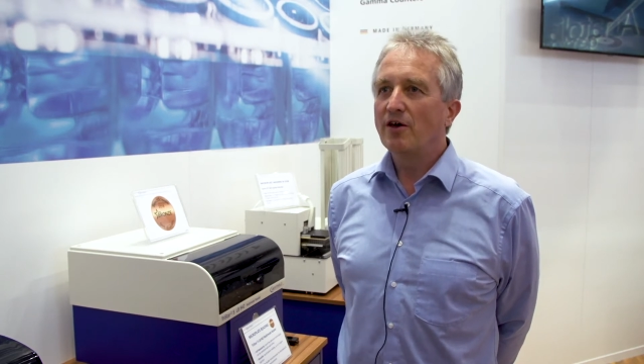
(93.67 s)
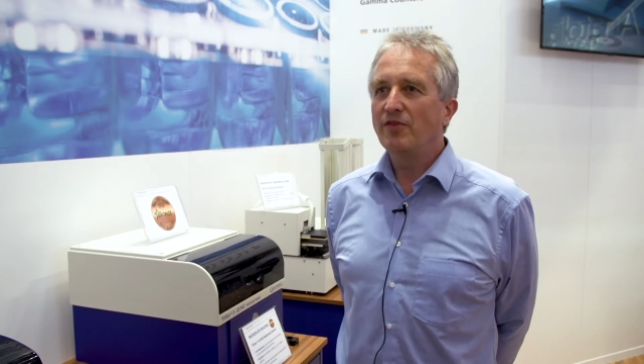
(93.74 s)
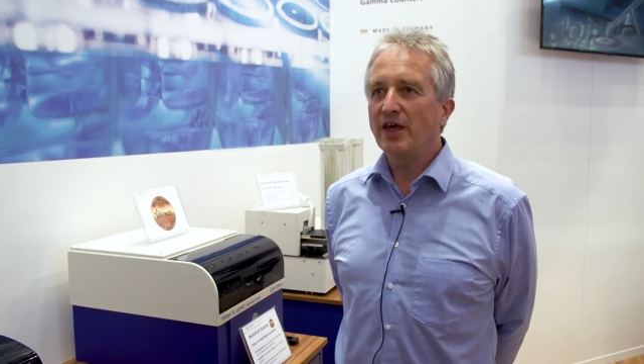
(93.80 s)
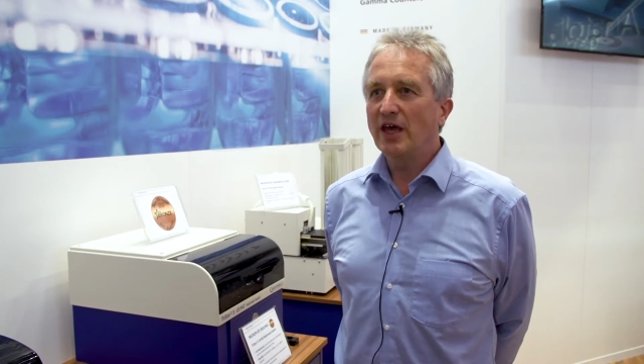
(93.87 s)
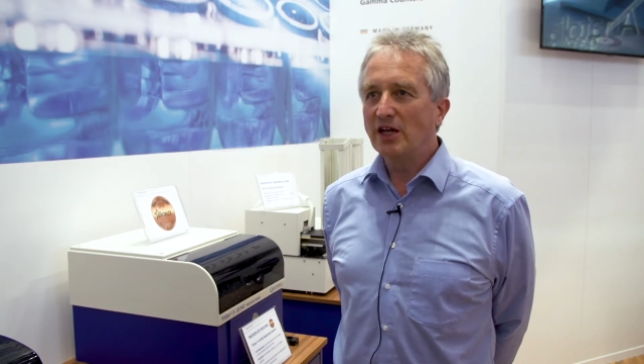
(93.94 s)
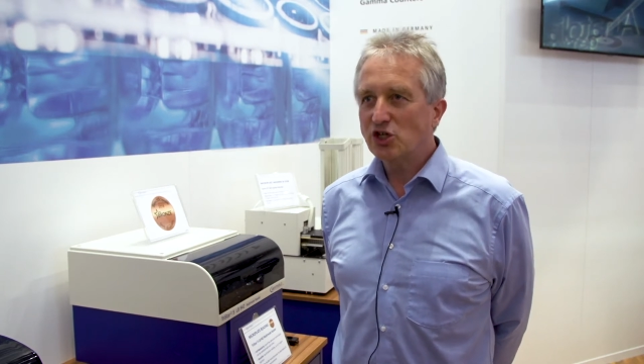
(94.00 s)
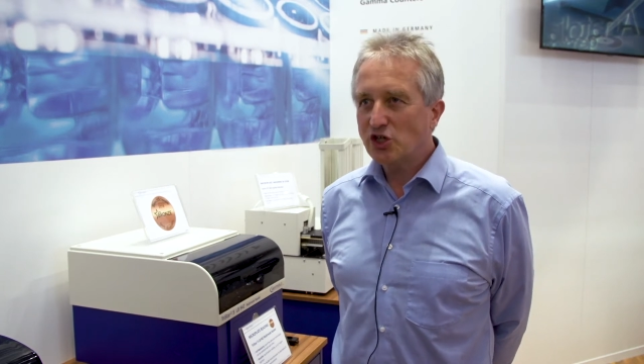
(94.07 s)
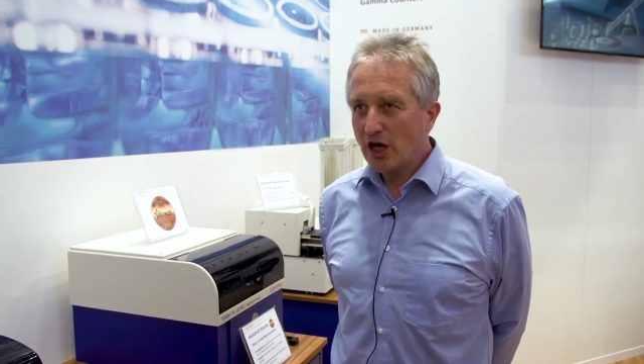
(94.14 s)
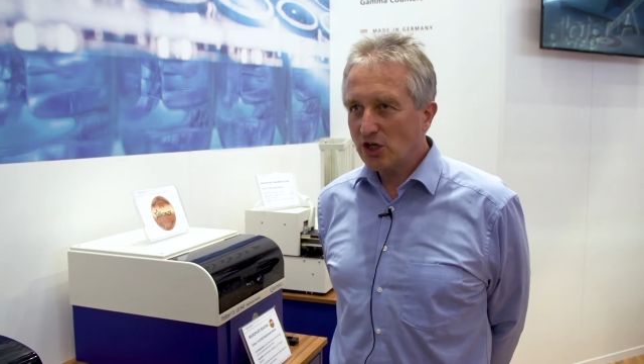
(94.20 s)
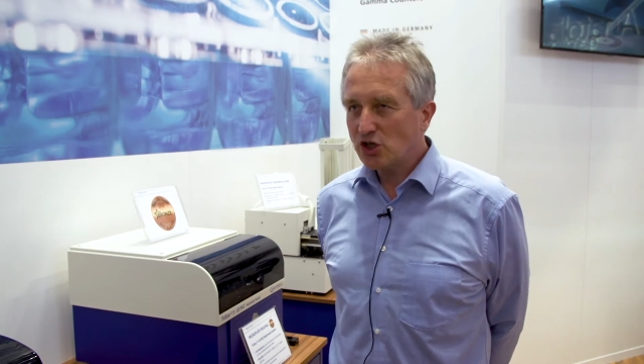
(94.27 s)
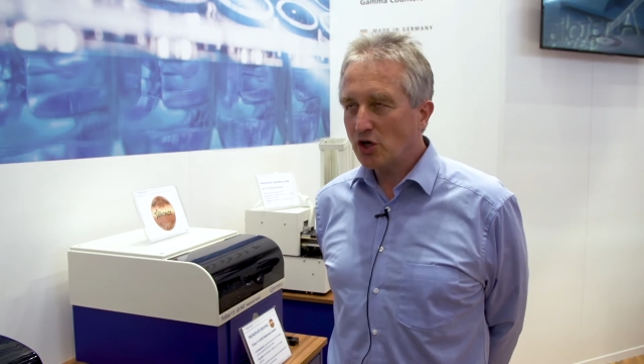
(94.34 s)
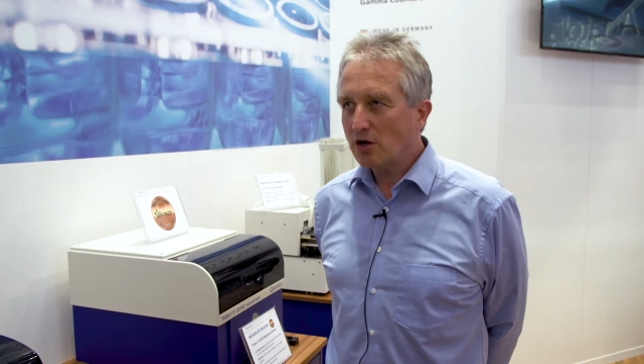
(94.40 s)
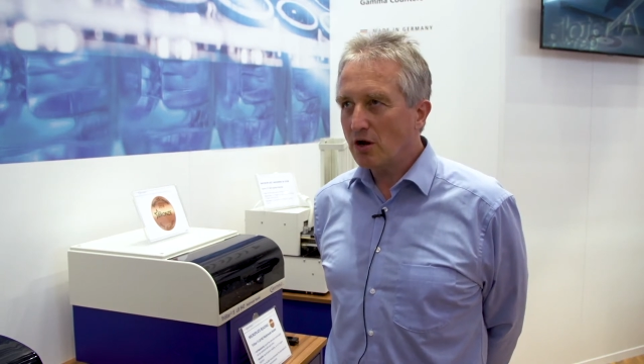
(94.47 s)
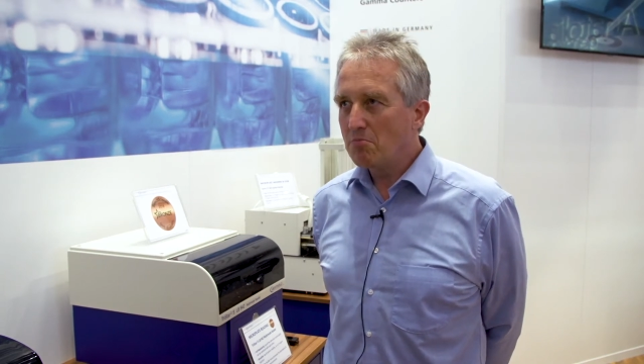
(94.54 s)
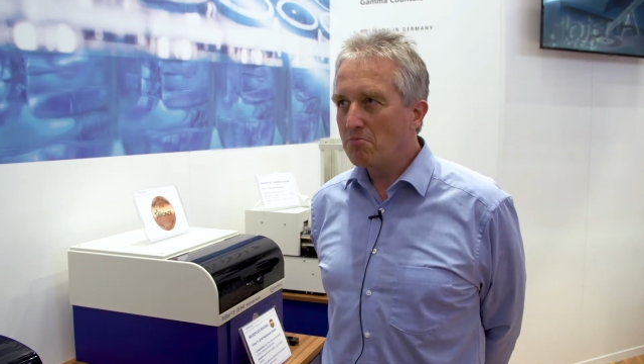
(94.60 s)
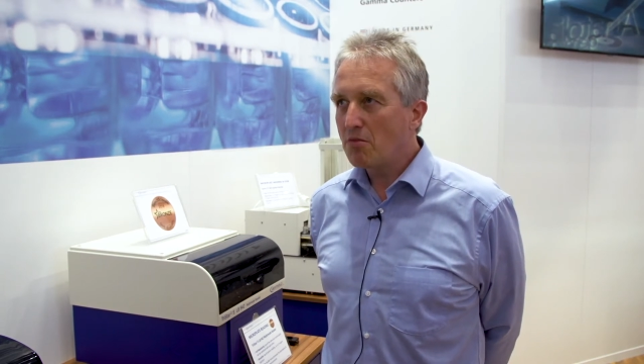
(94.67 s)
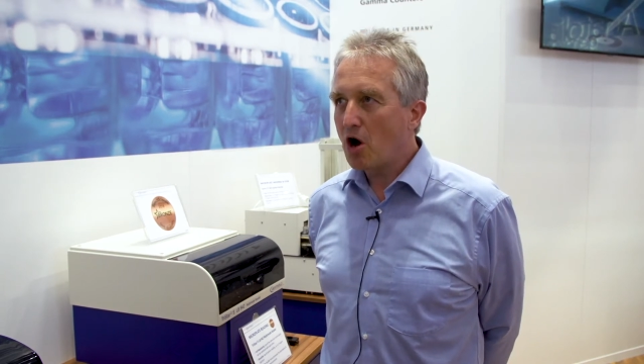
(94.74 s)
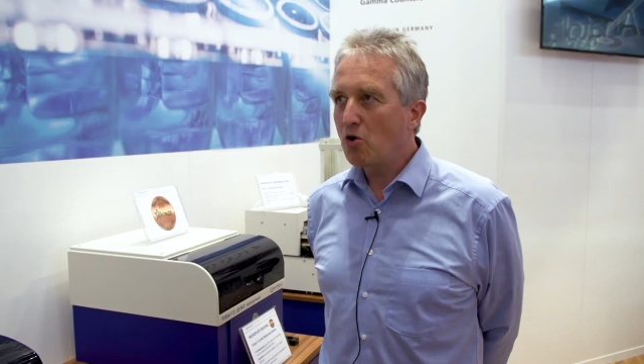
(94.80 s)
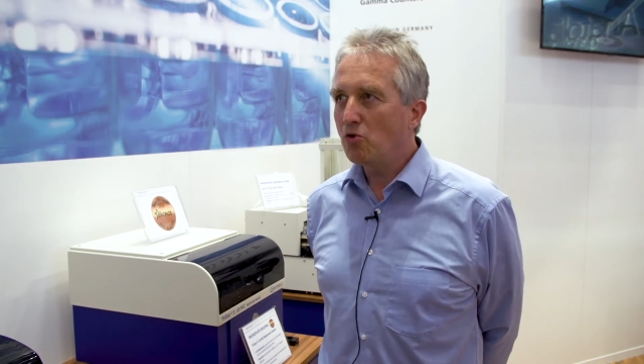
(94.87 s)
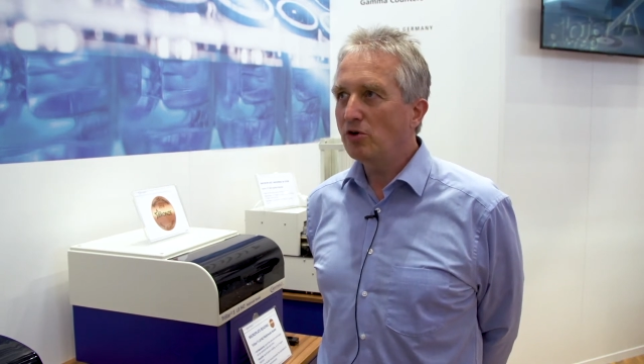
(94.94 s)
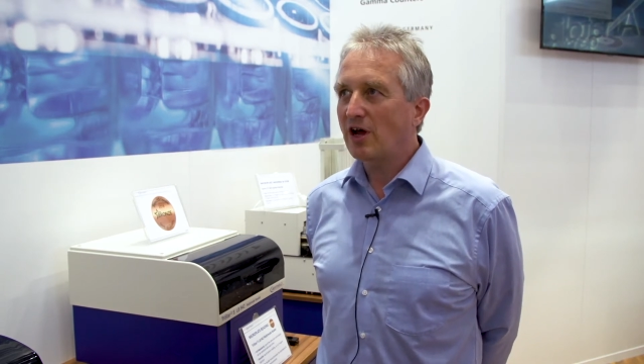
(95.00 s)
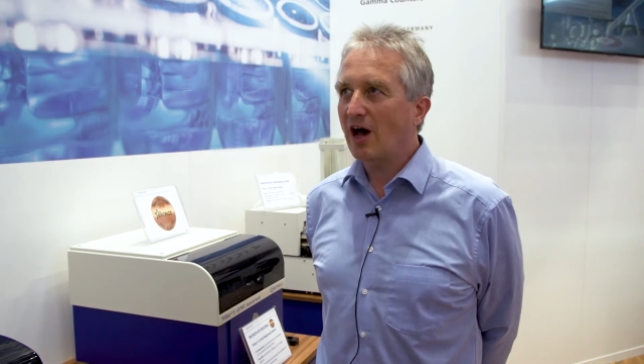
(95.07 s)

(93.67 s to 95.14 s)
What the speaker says: The injection mode,